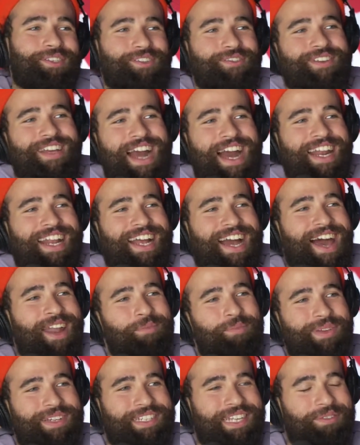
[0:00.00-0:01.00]
so you kind of
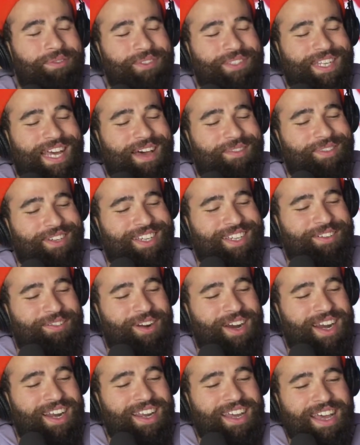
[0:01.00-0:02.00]
gotta play devil's advocate,
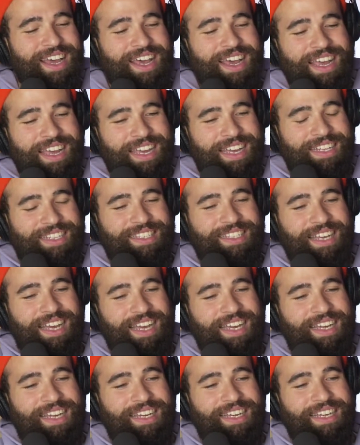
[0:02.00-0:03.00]
right? It's
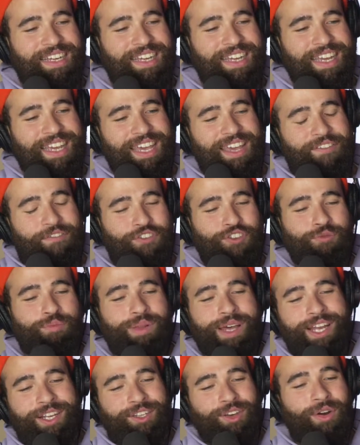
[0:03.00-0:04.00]
like if you
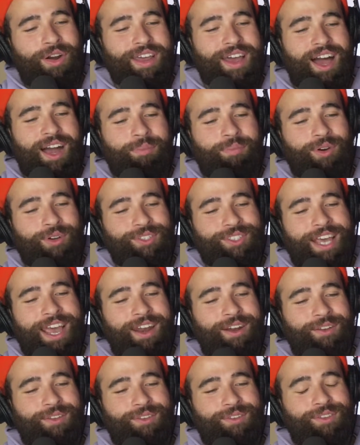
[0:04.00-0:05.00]
played Tony Hawk Pro
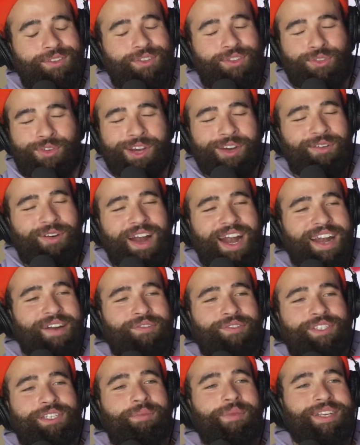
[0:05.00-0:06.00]
Skater 3, right,
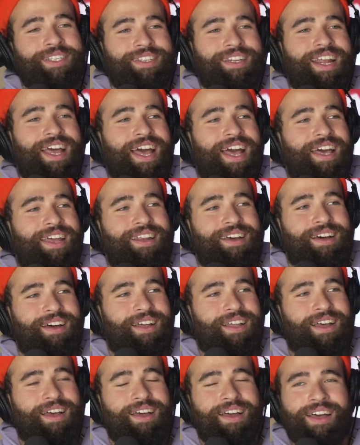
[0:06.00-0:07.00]
and for some reason it had
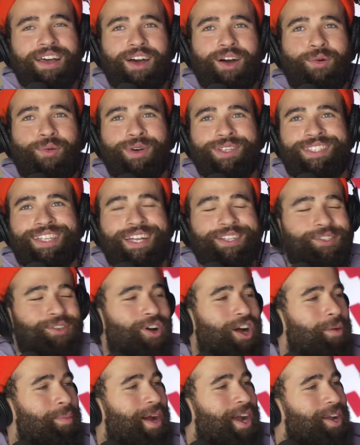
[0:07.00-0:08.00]
what's that
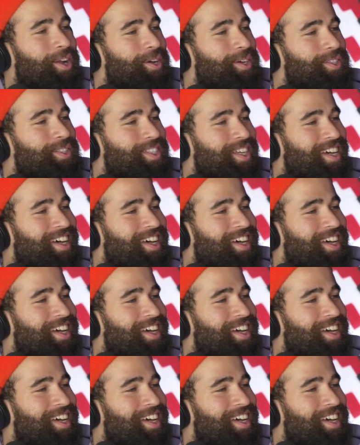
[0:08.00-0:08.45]
song everybody knows?